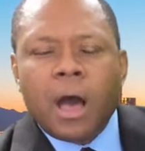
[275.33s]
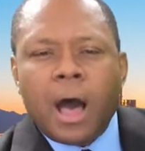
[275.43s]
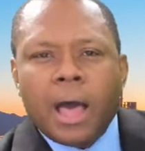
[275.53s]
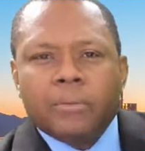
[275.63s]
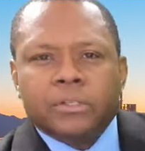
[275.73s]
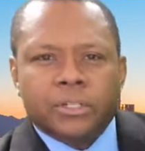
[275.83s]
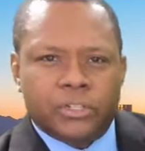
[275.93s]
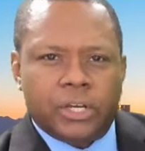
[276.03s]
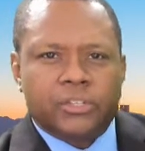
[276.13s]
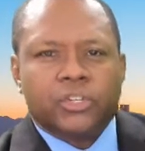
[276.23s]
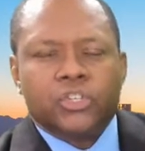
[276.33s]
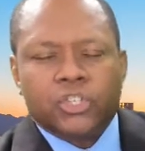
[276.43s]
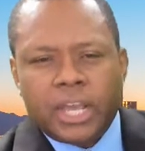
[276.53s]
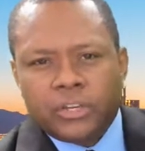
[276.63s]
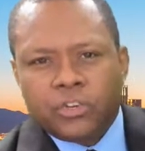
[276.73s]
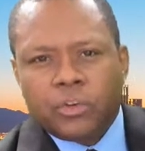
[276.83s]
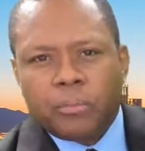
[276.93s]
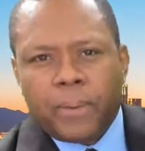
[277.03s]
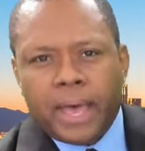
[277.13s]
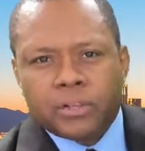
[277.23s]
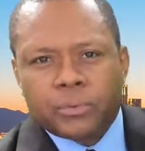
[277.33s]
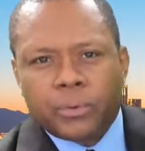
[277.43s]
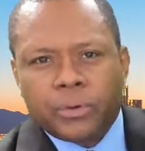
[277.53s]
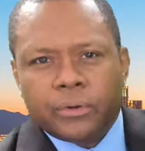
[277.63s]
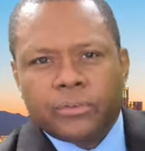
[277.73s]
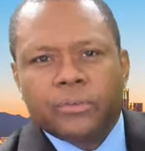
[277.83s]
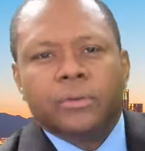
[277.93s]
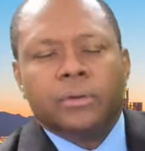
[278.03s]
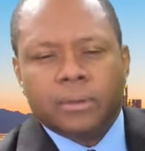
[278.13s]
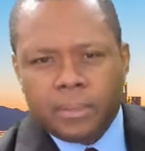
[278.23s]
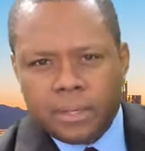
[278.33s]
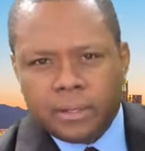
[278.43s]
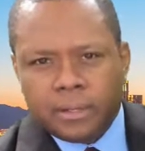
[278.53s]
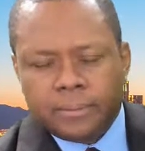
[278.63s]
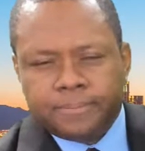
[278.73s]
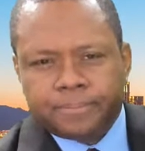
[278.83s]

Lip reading: I would suggest changing your passwords immediately.